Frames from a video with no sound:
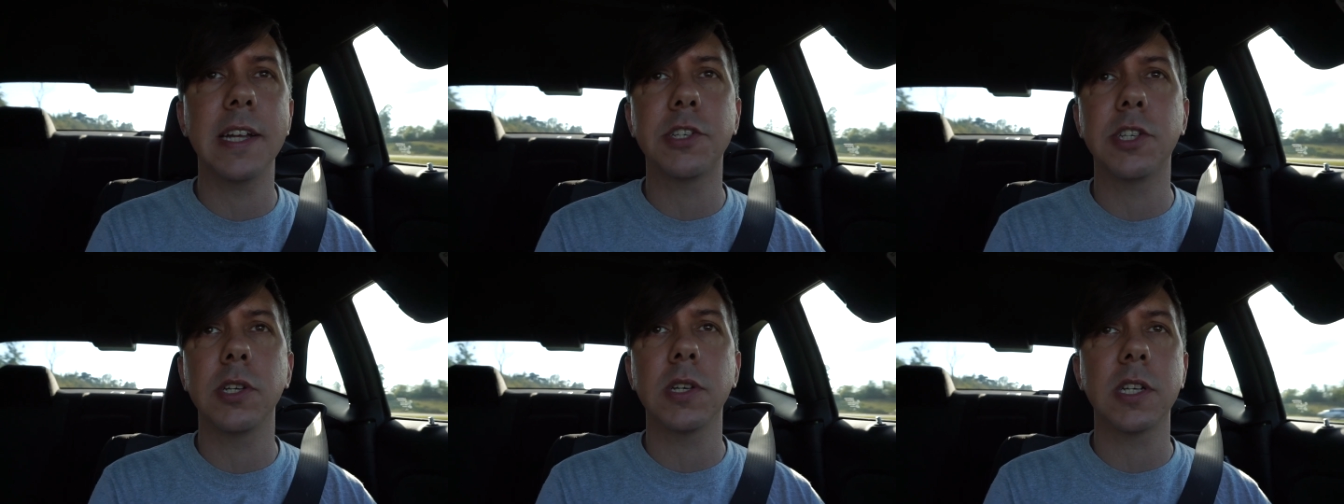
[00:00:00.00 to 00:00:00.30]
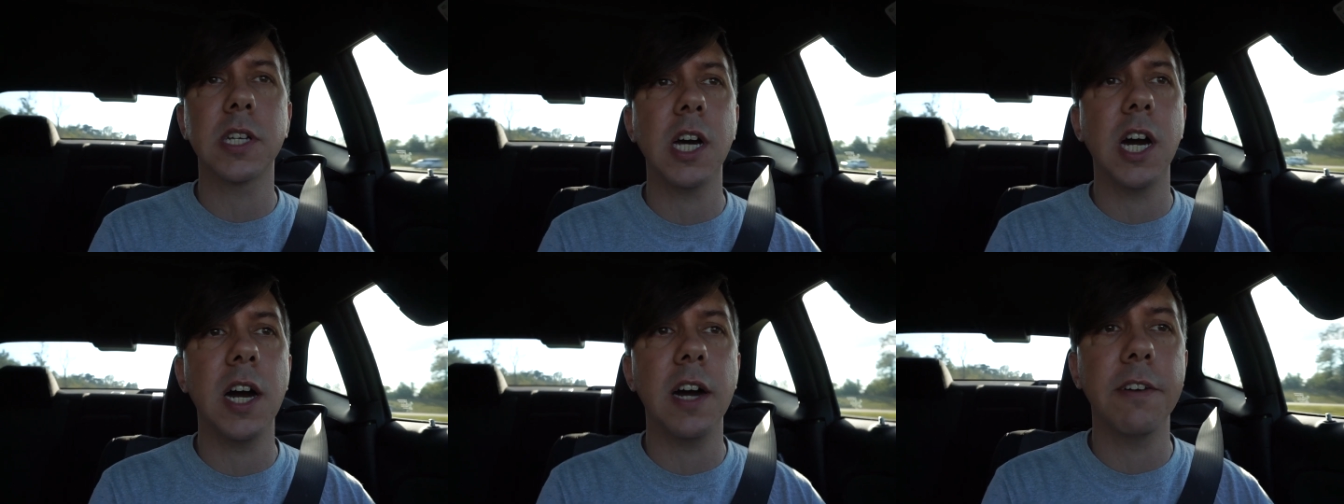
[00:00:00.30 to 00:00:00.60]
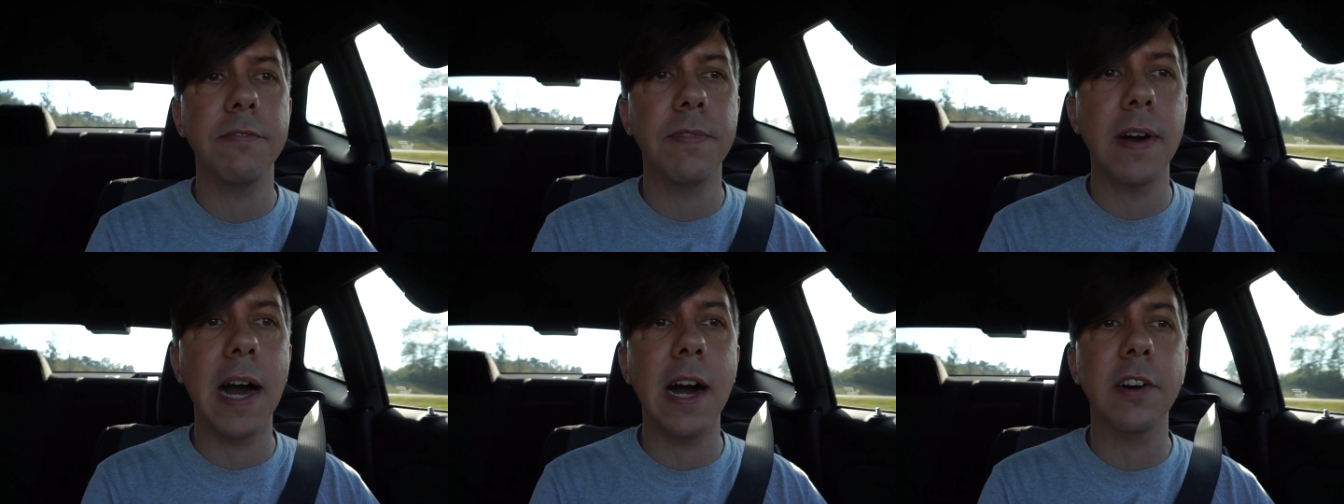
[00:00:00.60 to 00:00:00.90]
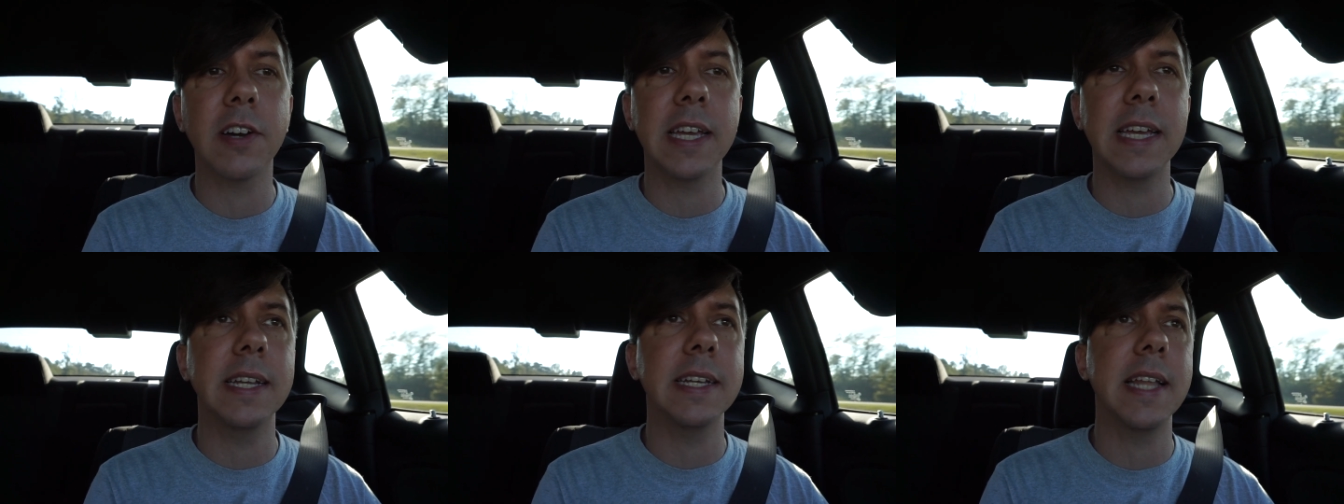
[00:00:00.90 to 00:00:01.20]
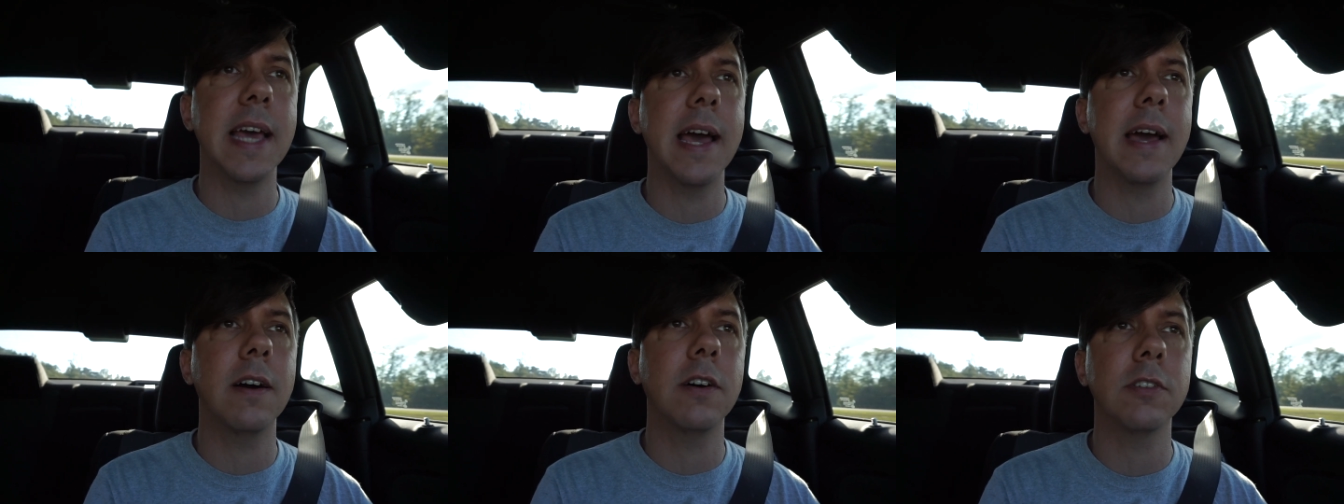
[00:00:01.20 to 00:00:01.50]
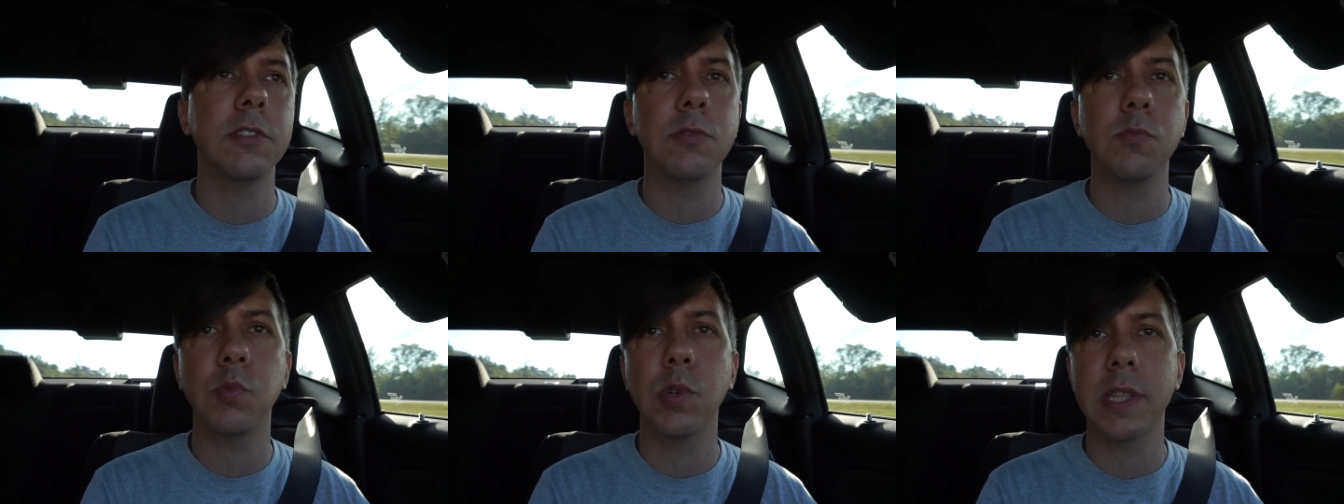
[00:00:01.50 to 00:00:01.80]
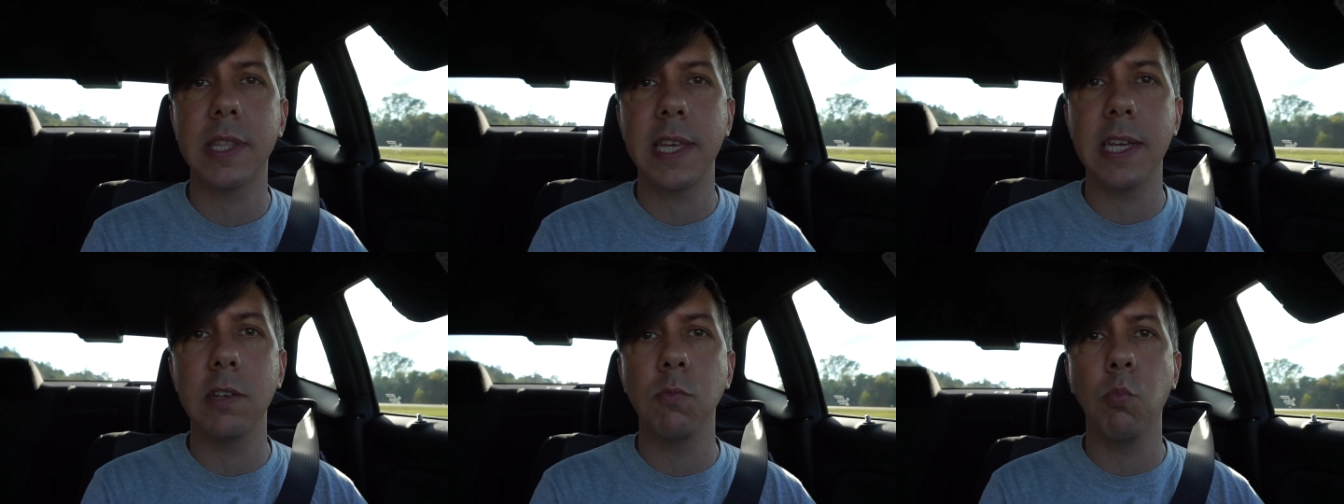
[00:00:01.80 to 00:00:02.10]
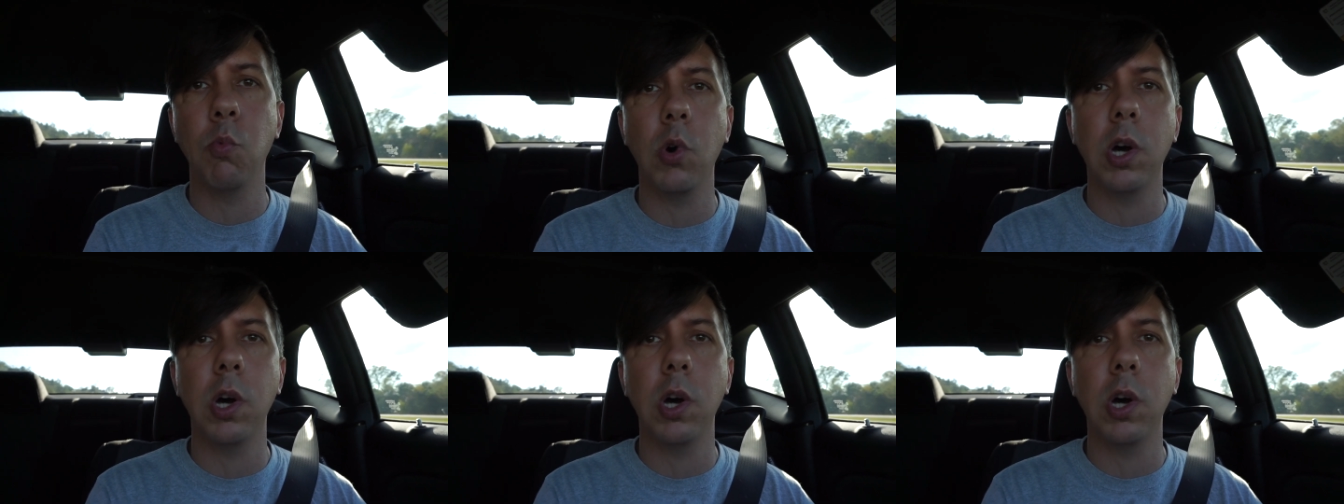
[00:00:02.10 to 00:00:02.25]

I, took off, I'll get down within